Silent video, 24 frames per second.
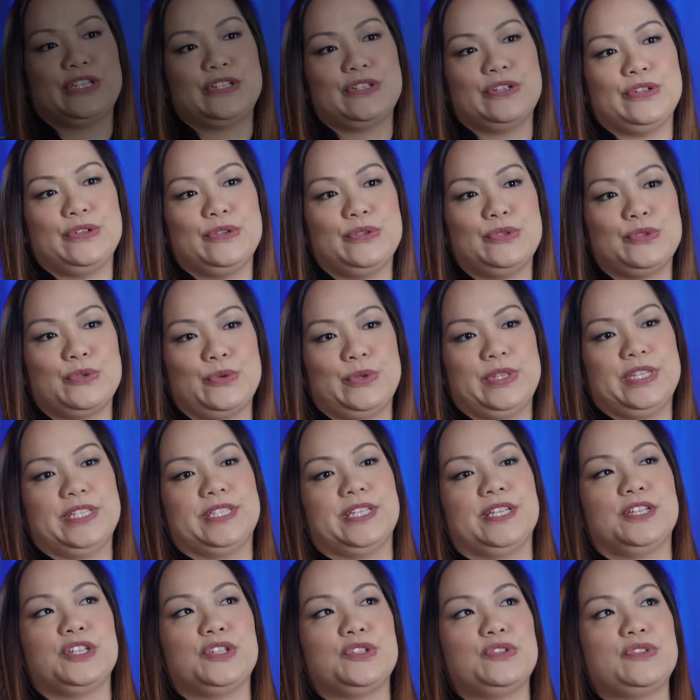to join
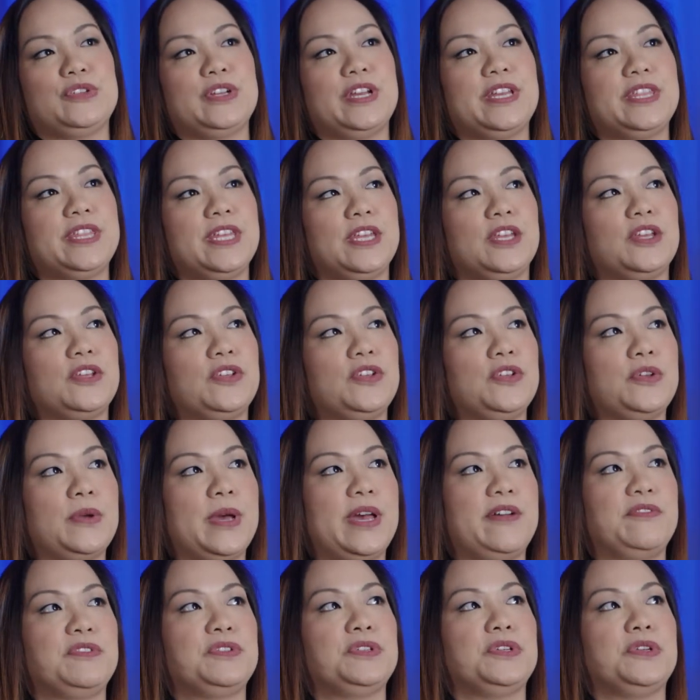this industry, I think you
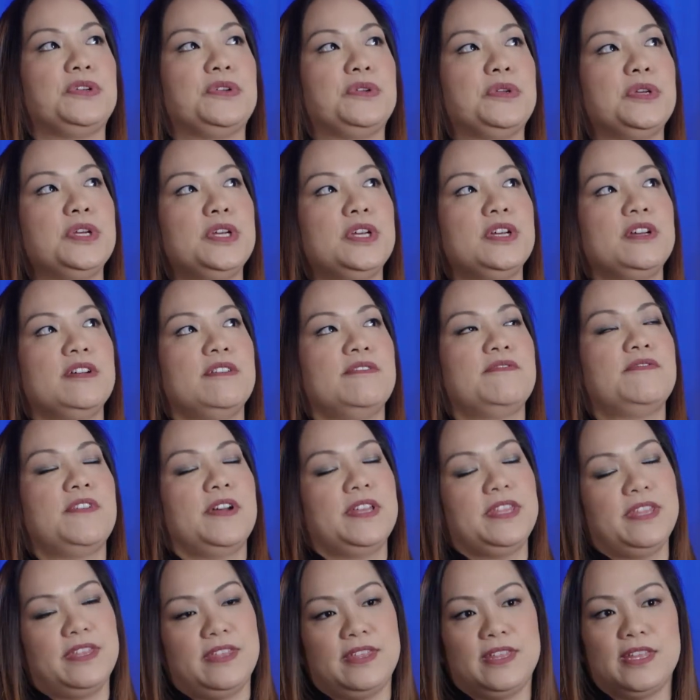have to
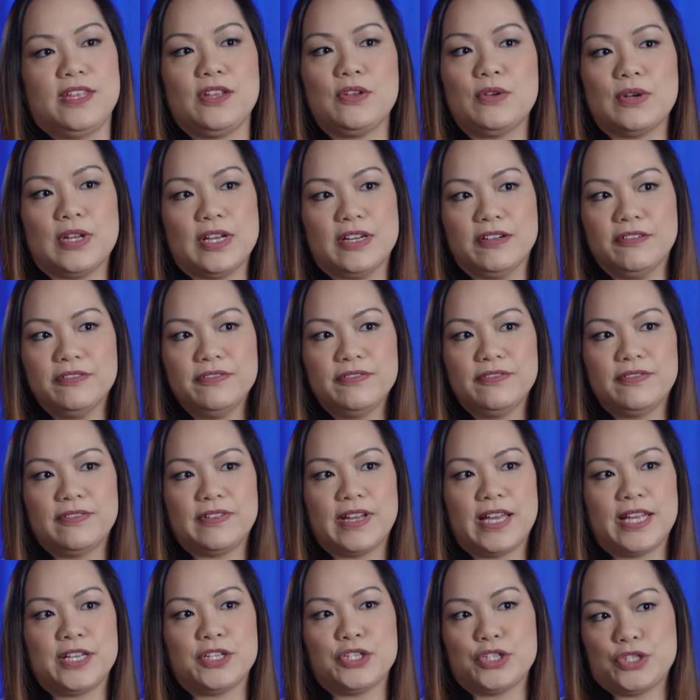find the thing that you
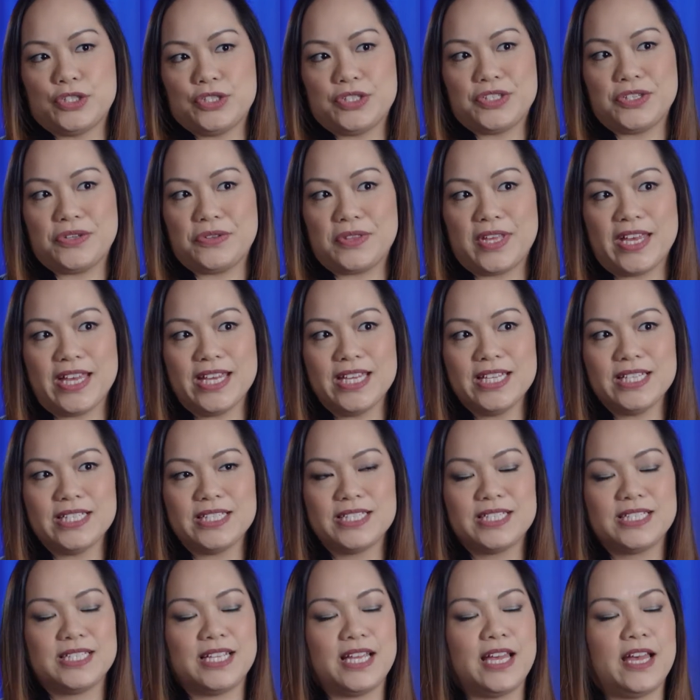love and just do
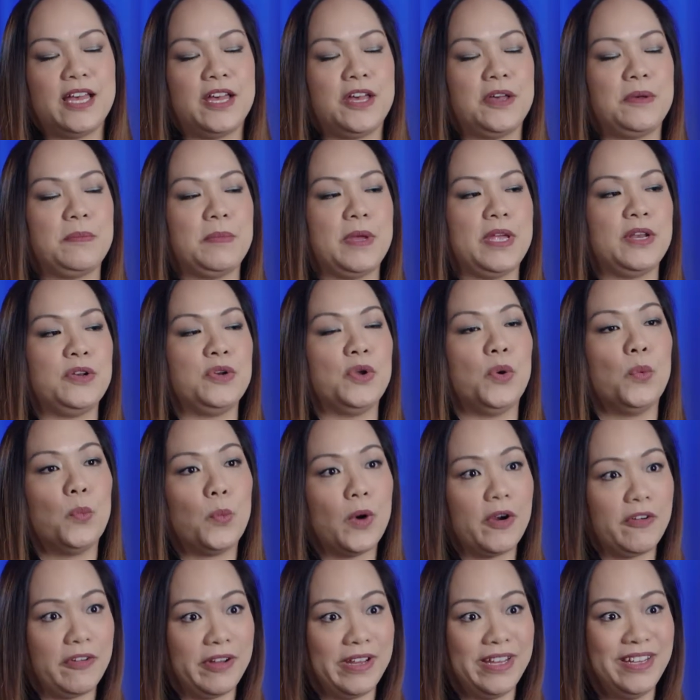that, and not
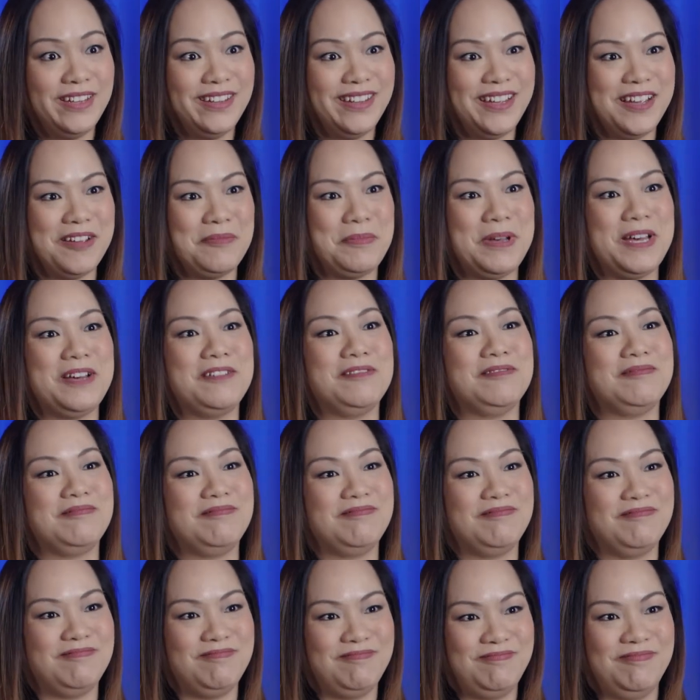worry about
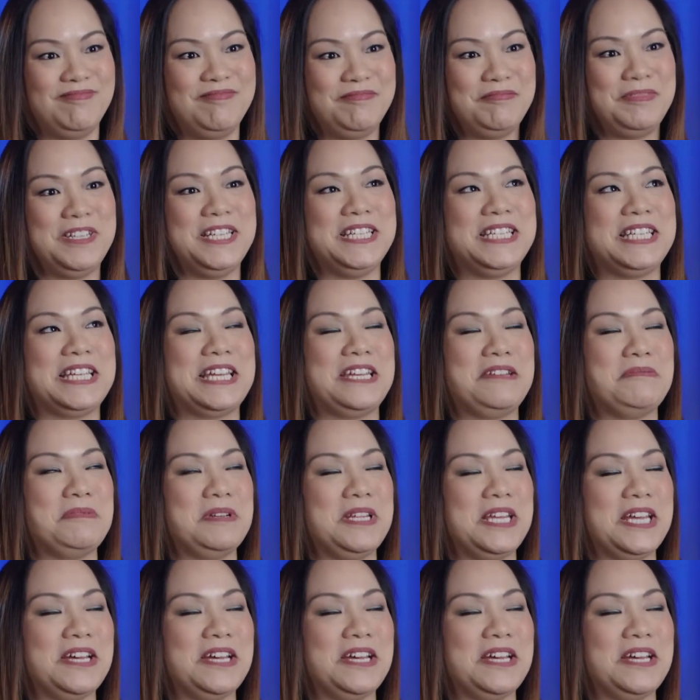pleasing anybody